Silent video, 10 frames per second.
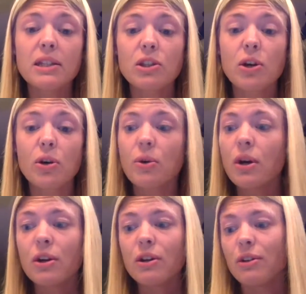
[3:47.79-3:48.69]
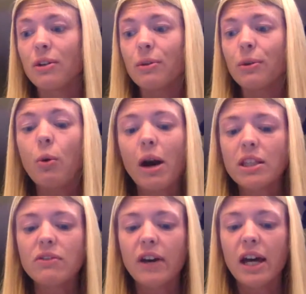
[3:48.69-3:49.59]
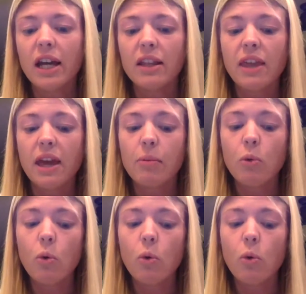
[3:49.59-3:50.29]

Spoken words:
So, quantifying them,